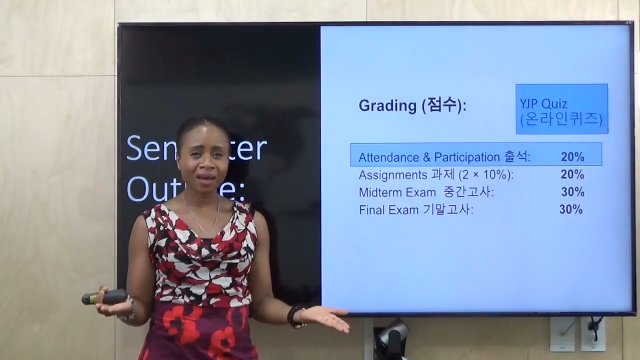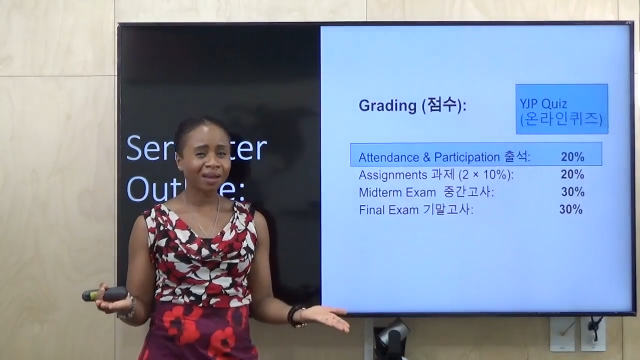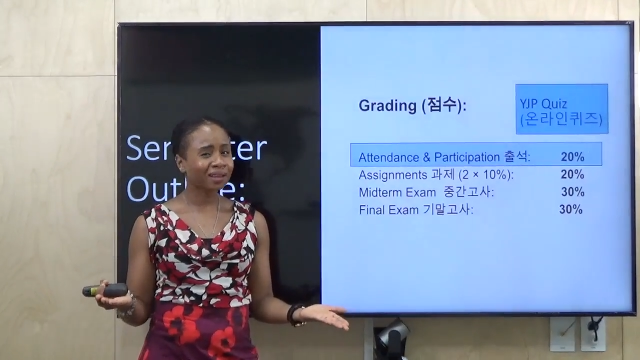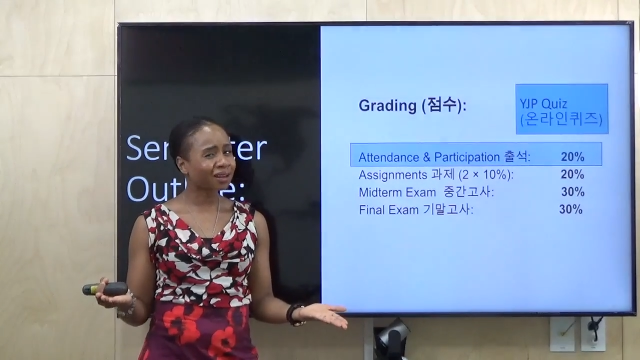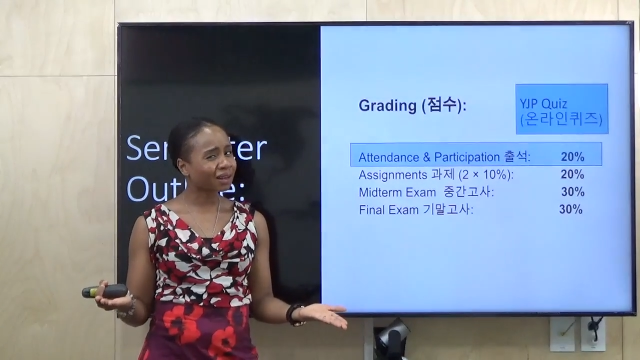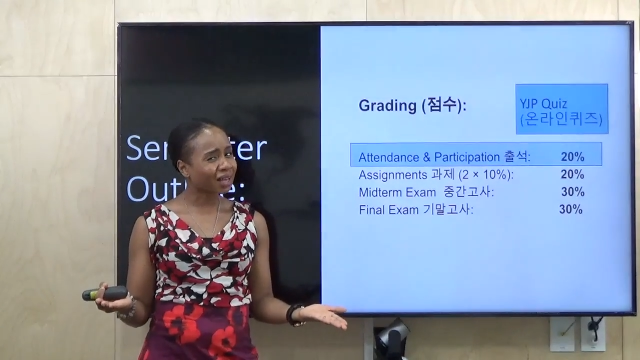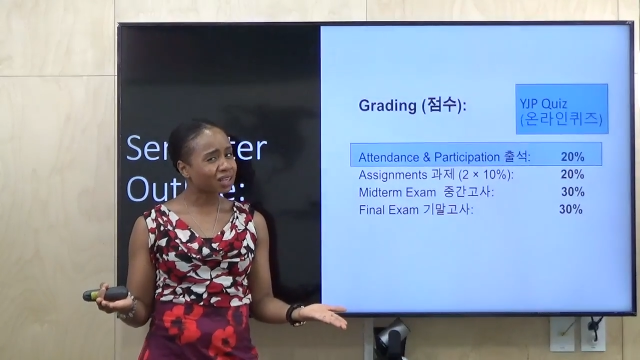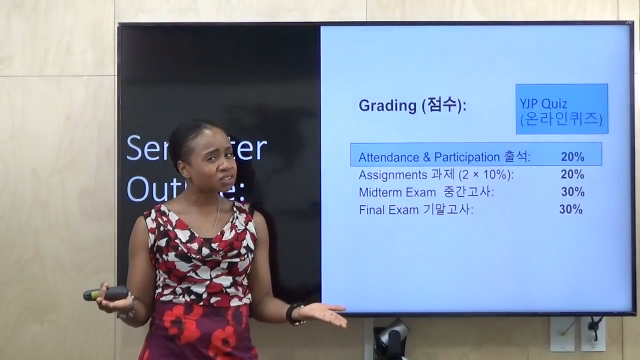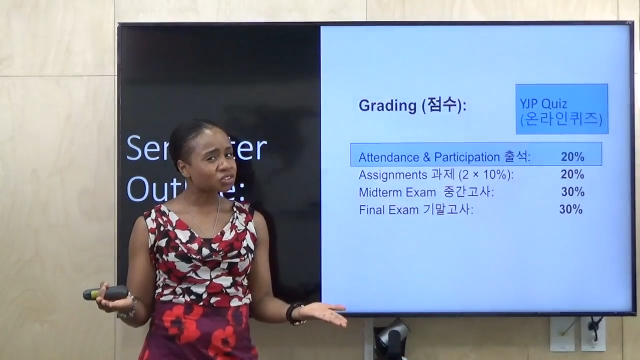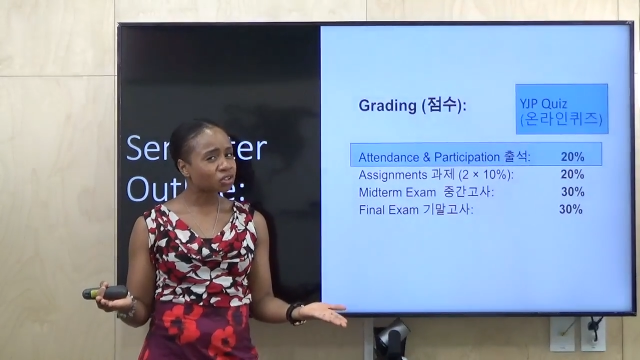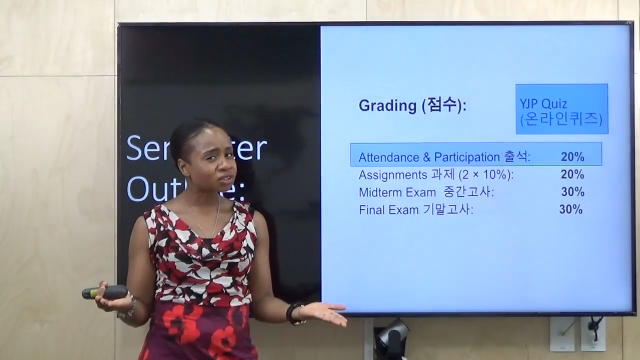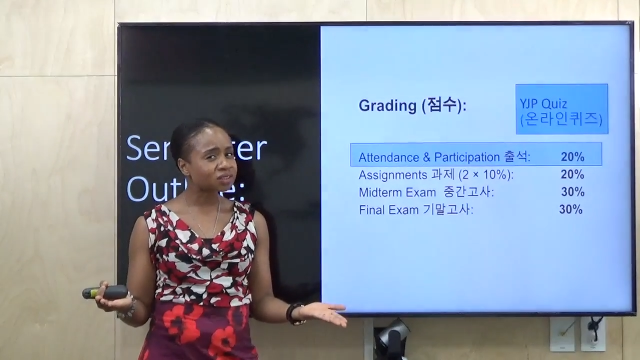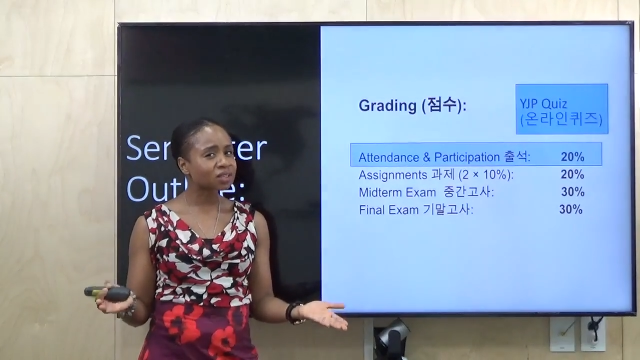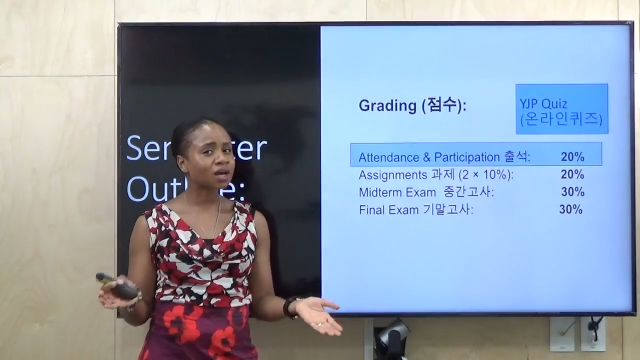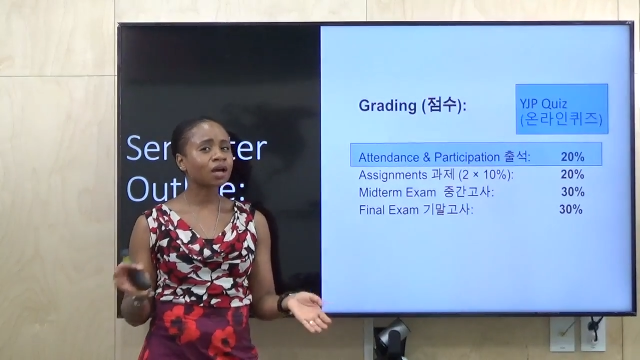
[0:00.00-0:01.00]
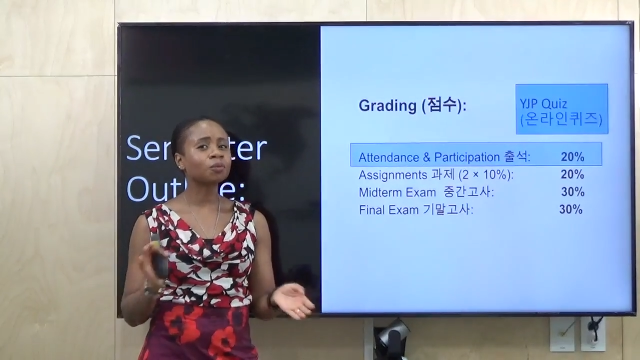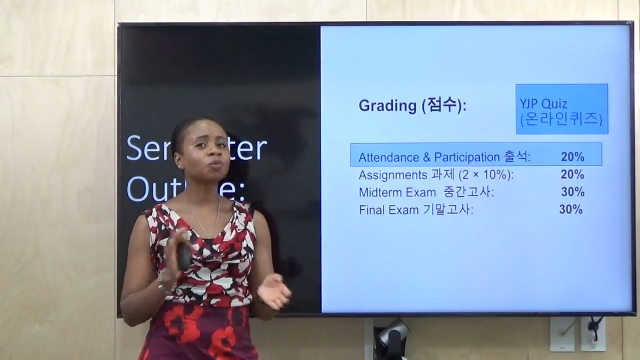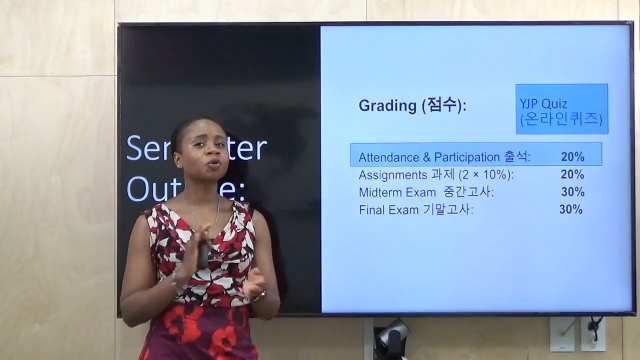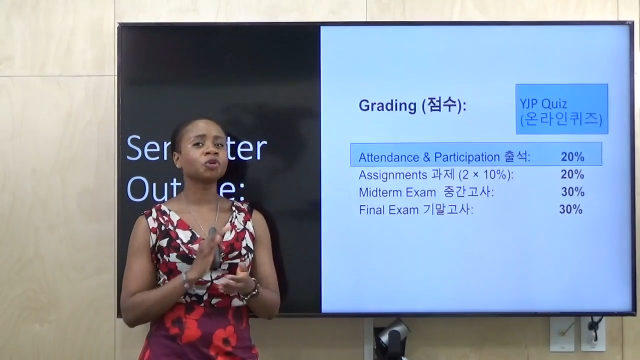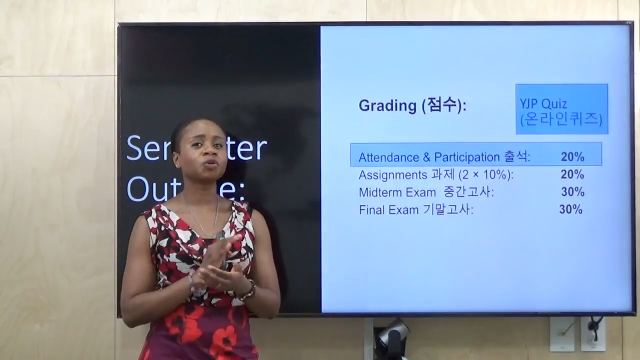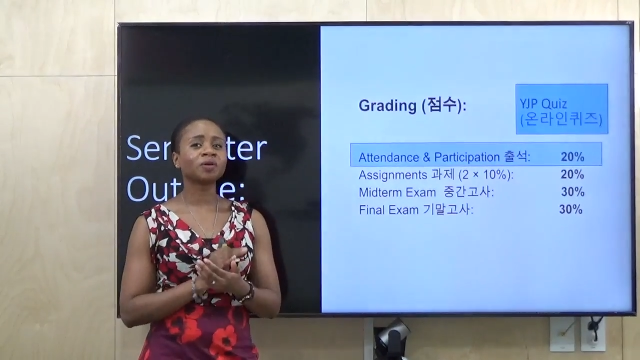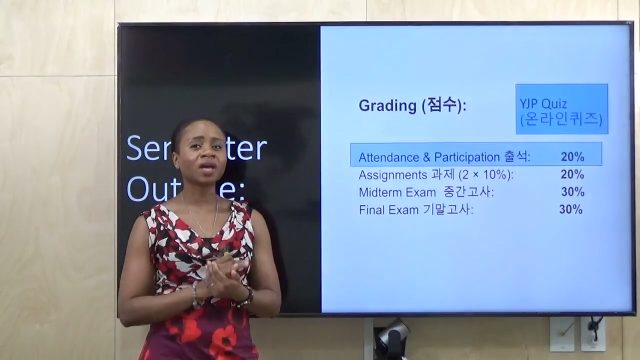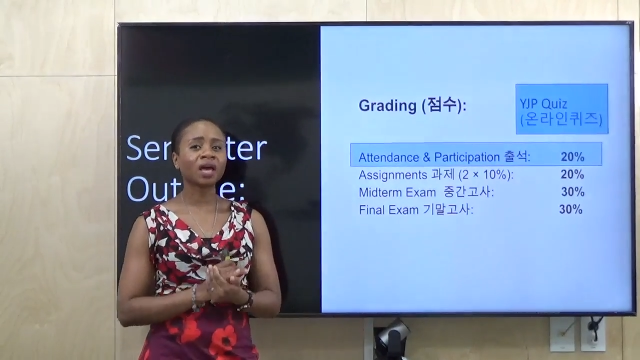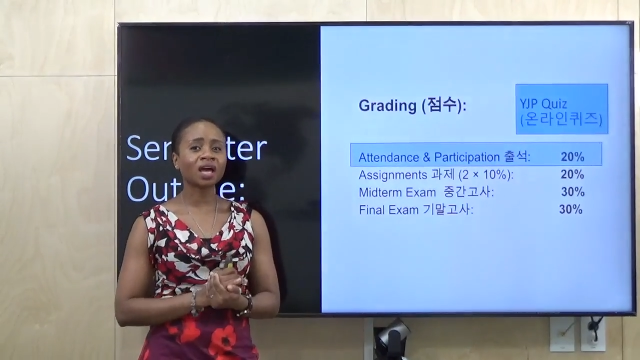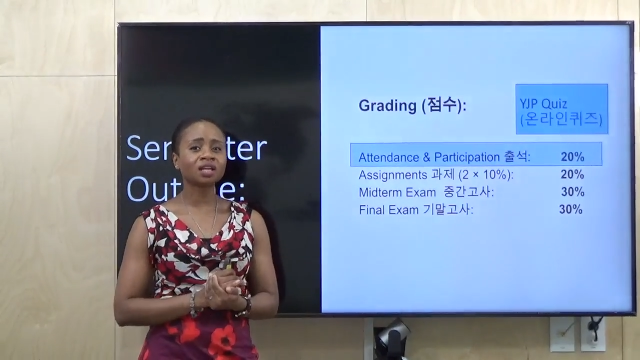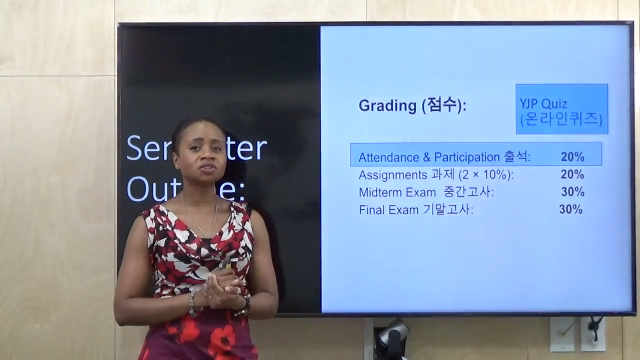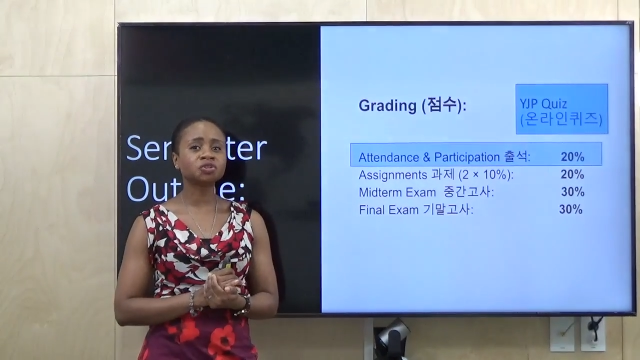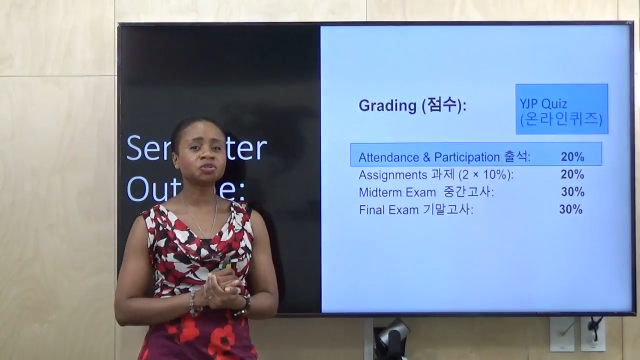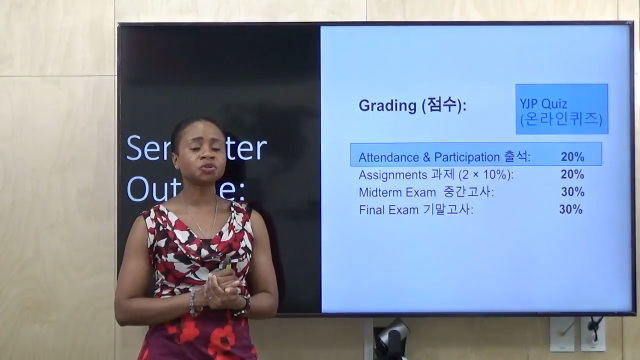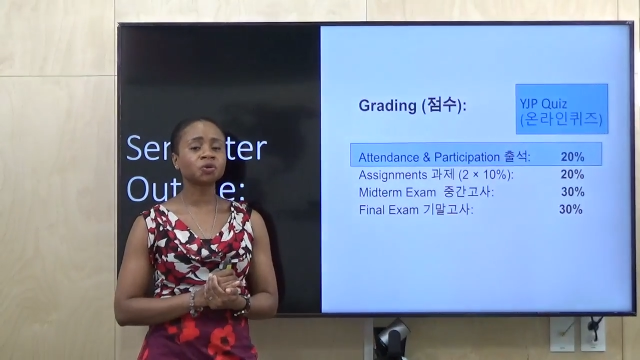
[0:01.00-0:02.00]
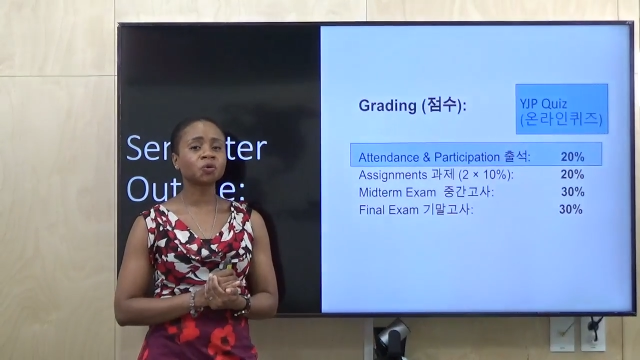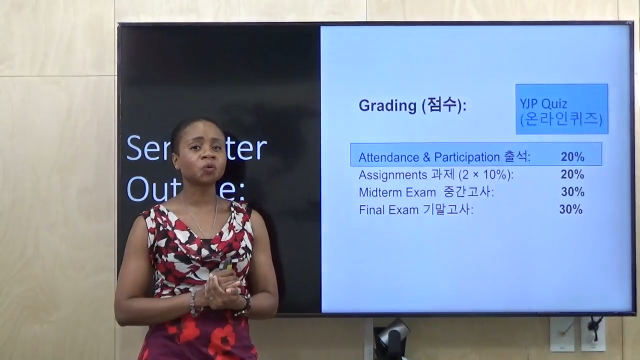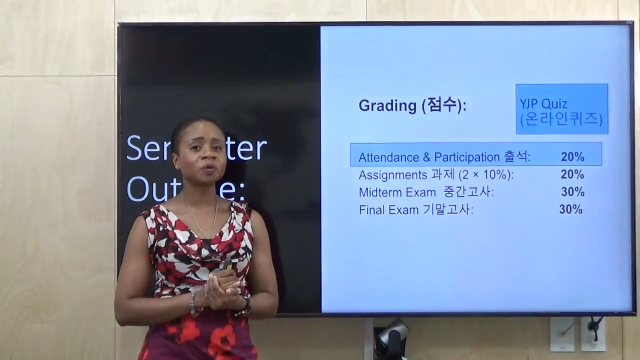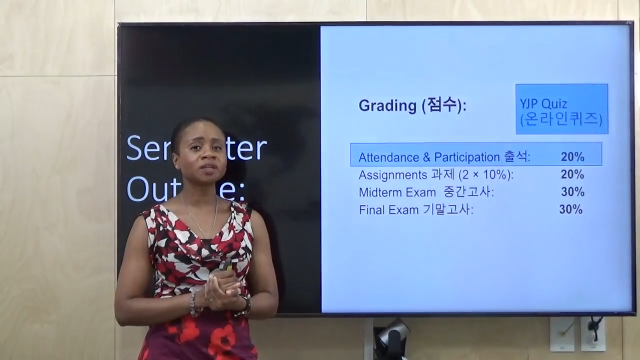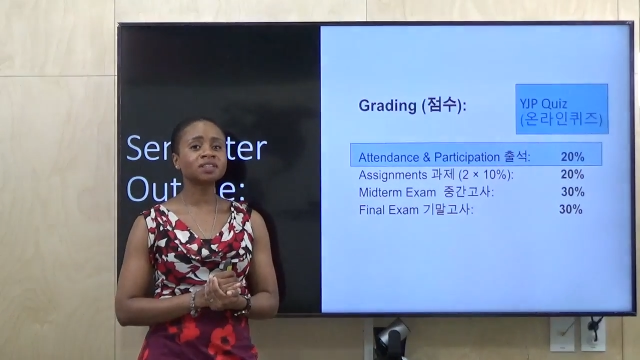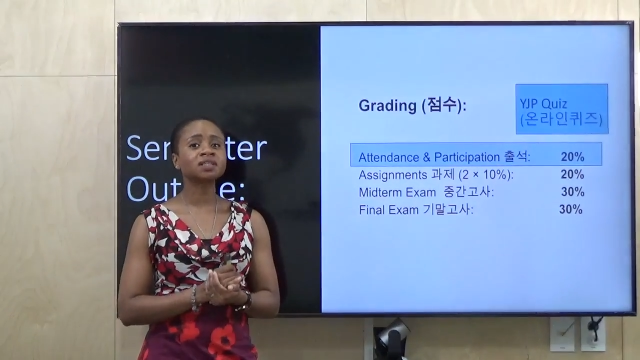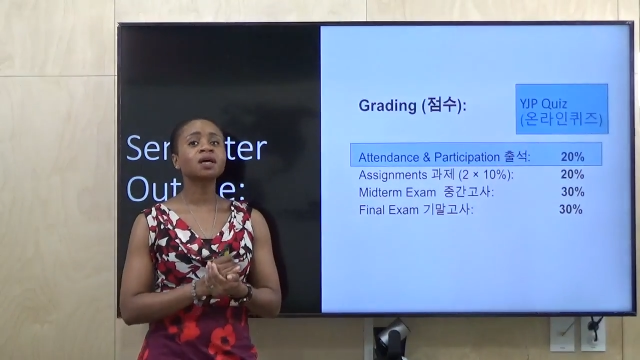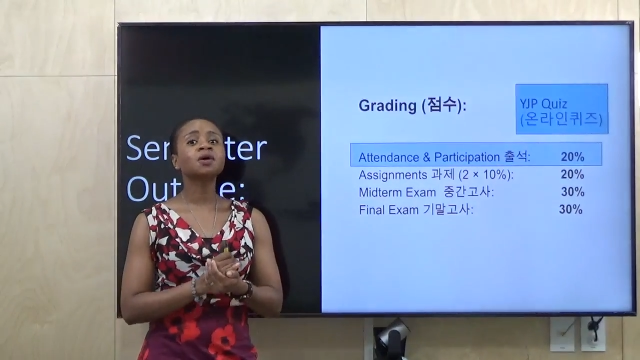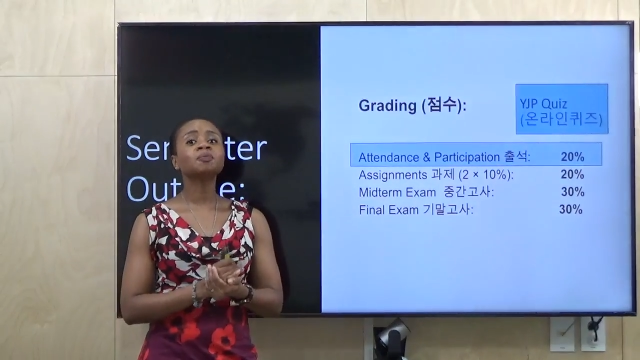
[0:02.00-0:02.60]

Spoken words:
at class on time or you can't do a quiz,